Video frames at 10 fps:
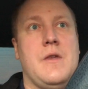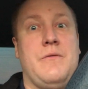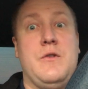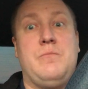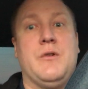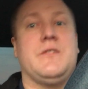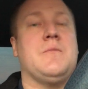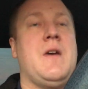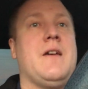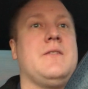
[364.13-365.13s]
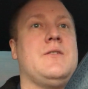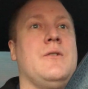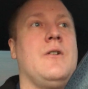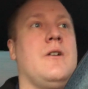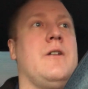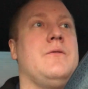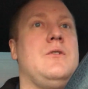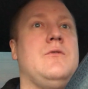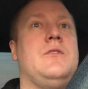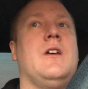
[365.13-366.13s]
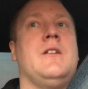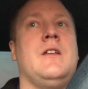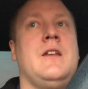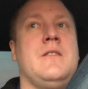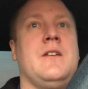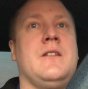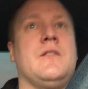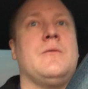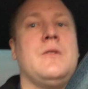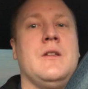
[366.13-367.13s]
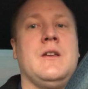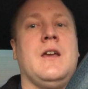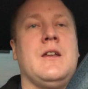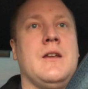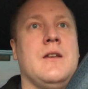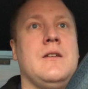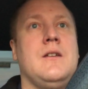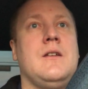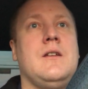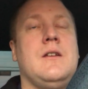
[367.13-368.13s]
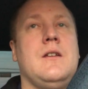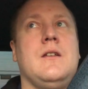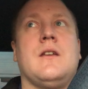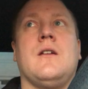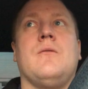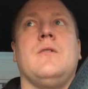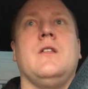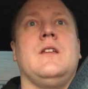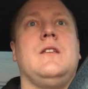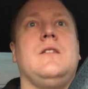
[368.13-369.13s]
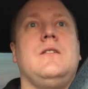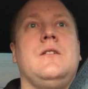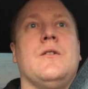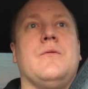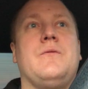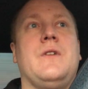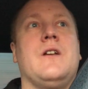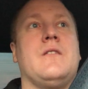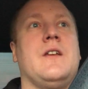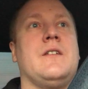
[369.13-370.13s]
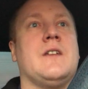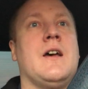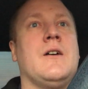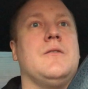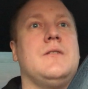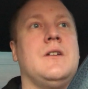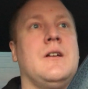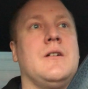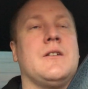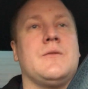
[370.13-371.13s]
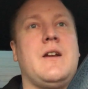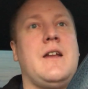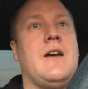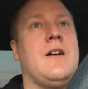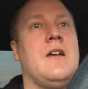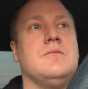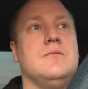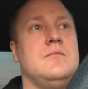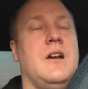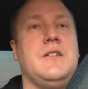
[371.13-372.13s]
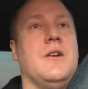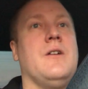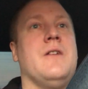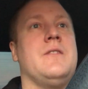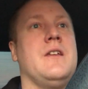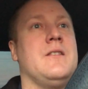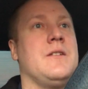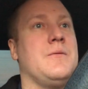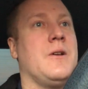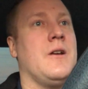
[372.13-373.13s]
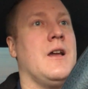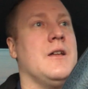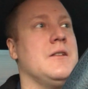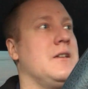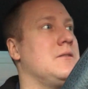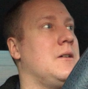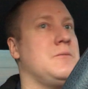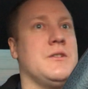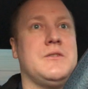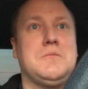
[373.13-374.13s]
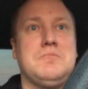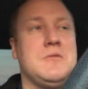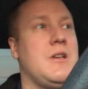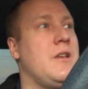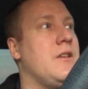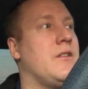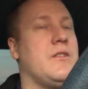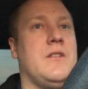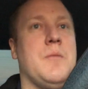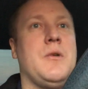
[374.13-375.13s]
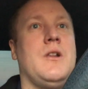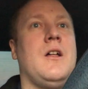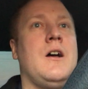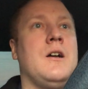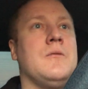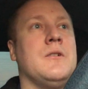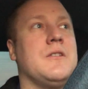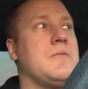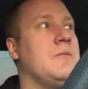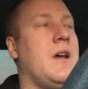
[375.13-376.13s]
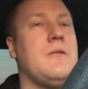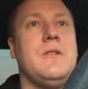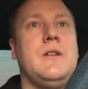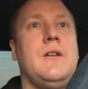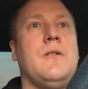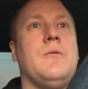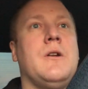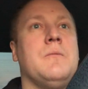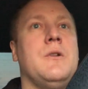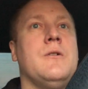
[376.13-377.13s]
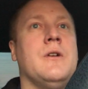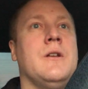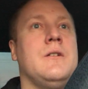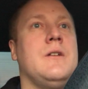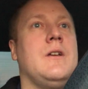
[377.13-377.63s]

if you've put some math to it, or if you've done anything to really kind of really, you know, figure things out. Because right now I don't have anything figured out. Like, I'm just stepping along with not really knowing what I'm doing,